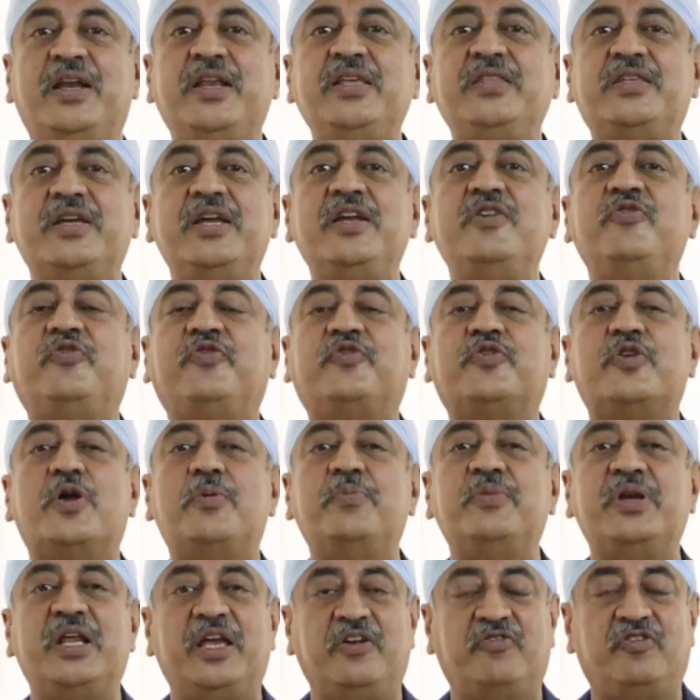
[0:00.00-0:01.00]
anything
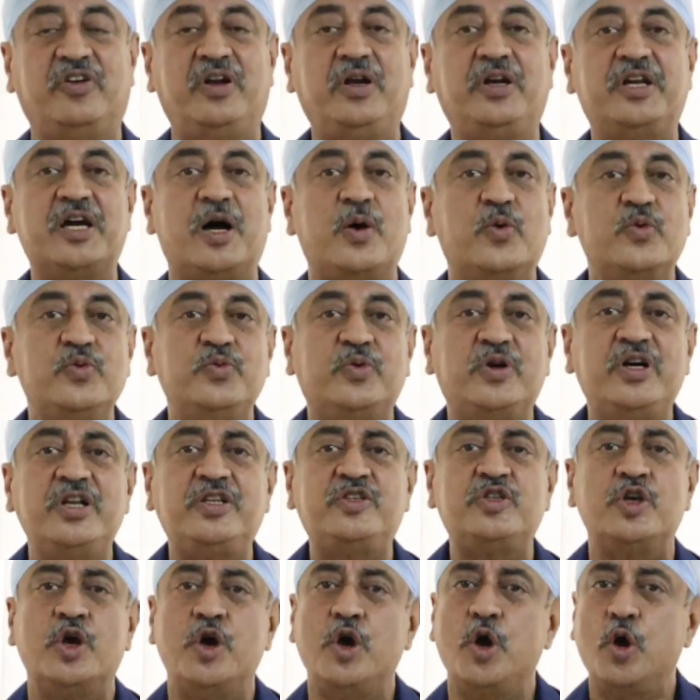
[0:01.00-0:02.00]
from navel
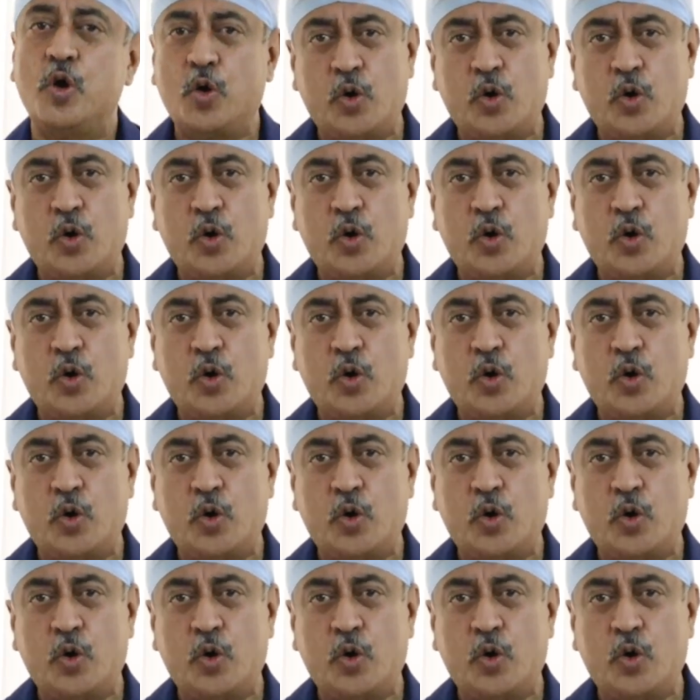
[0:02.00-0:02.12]
downwards,